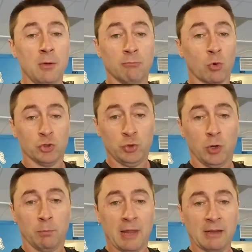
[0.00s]
More
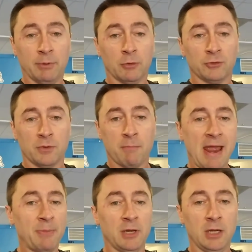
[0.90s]
judo black belts on the
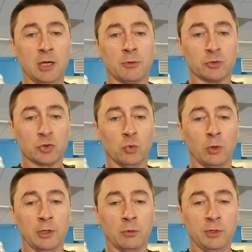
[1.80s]
mat than any other
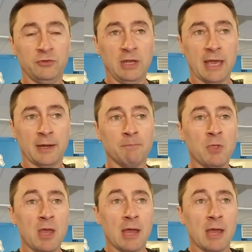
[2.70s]
school in Louisiana.